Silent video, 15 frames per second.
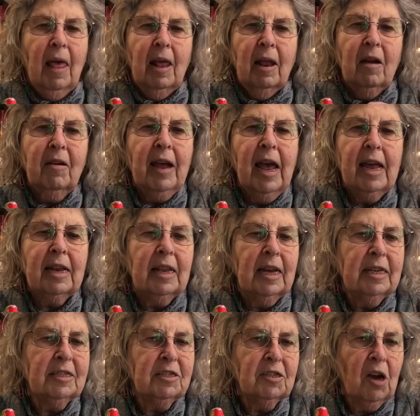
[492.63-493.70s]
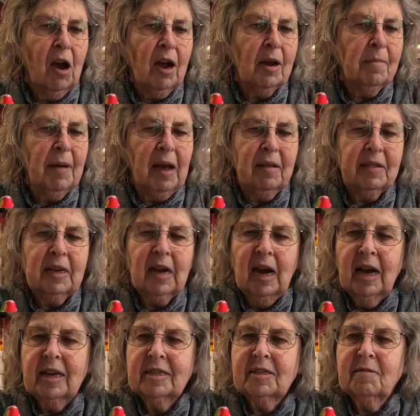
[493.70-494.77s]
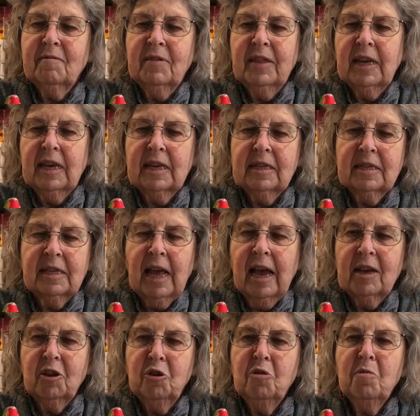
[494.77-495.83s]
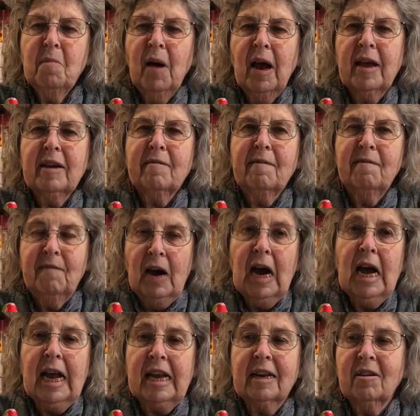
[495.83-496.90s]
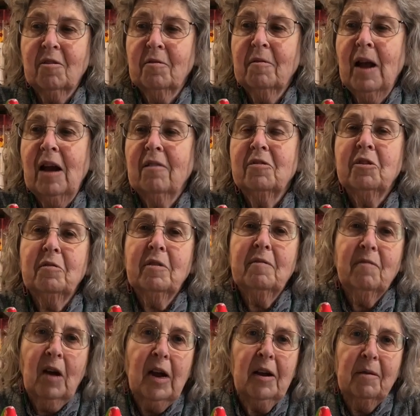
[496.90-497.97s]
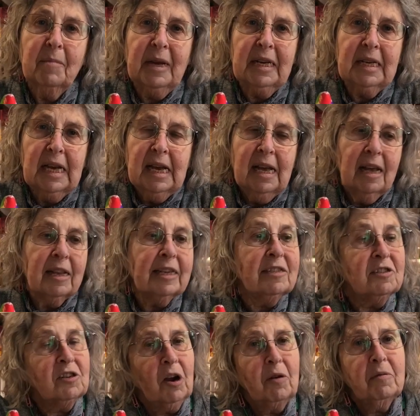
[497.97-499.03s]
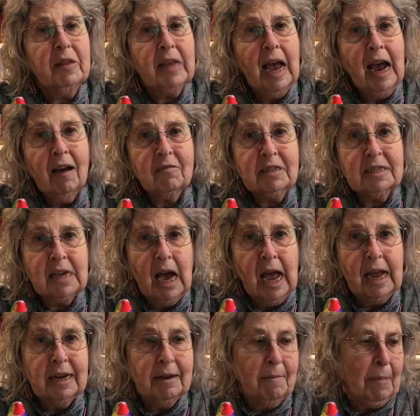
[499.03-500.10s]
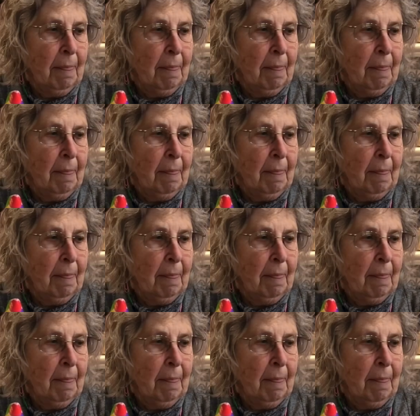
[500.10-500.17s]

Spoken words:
Okay, let's talk about the kinds of things that you might find around your environment. Let's start with outside.